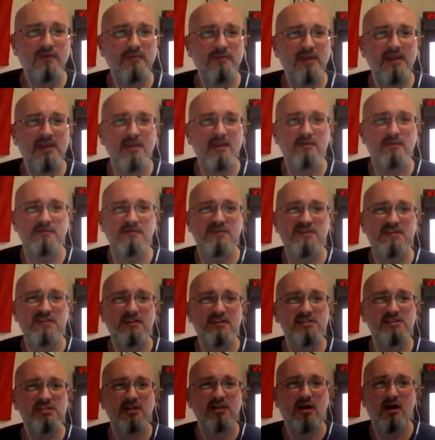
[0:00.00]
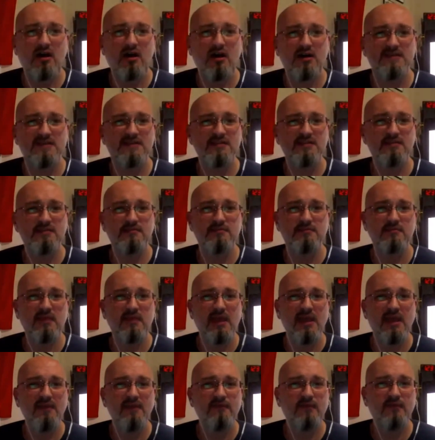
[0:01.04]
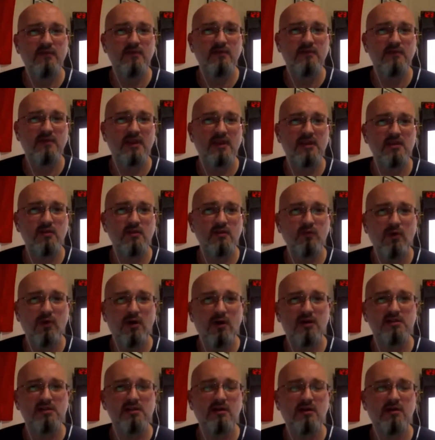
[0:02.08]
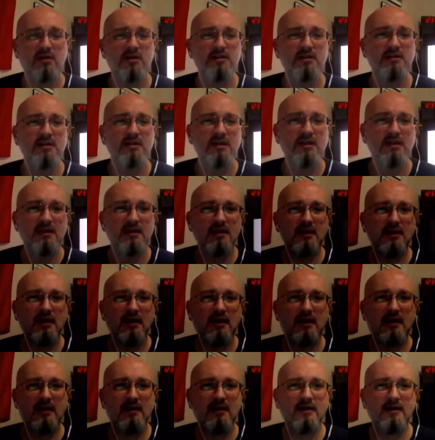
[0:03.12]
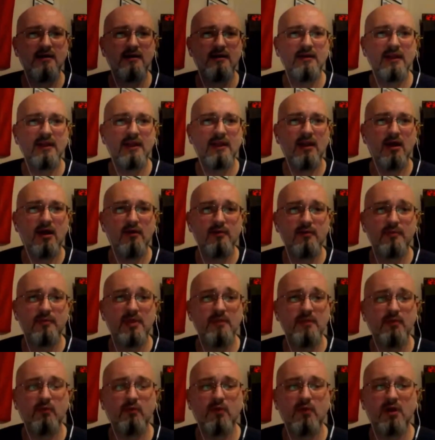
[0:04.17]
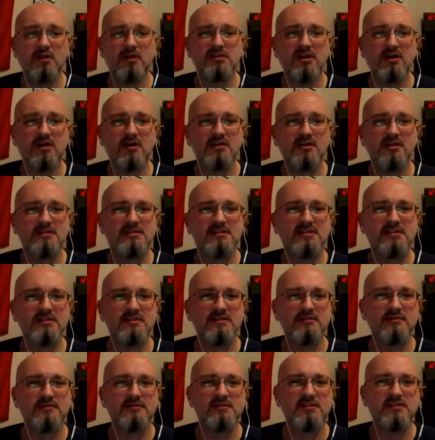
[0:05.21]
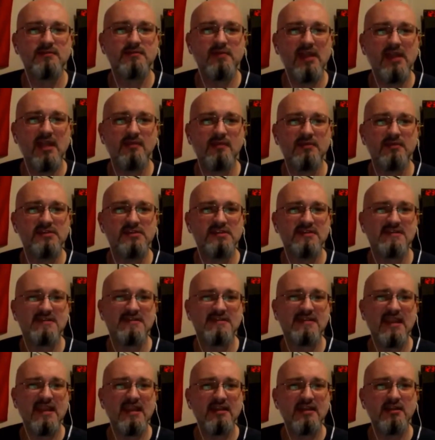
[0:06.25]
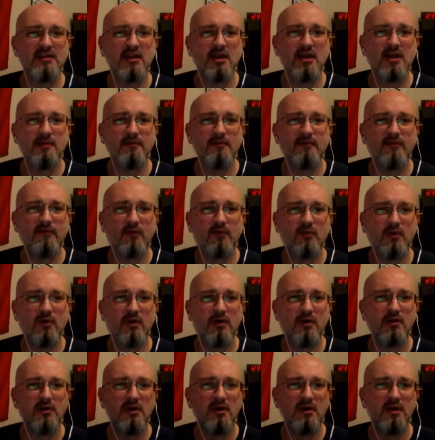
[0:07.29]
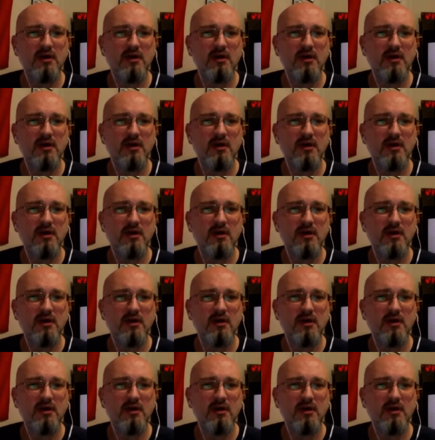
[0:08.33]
I mean, that was such an awesome effort that you worked on, uh, and other people worked on to to be able to stand up for